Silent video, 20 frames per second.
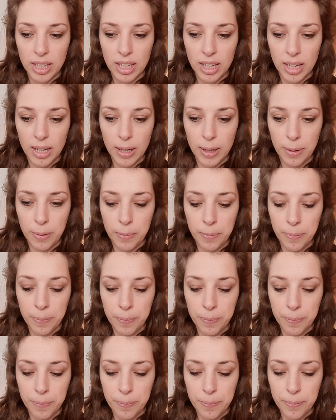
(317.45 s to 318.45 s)
um
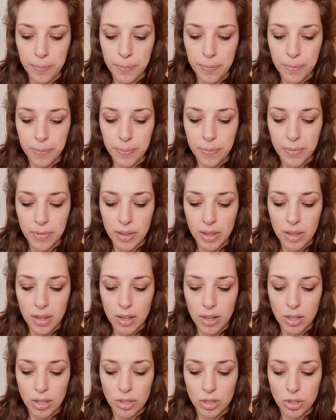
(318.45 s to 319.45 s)

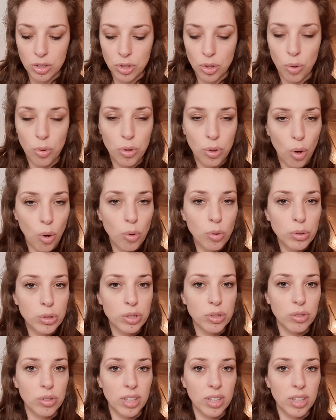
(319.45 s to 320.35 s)
so those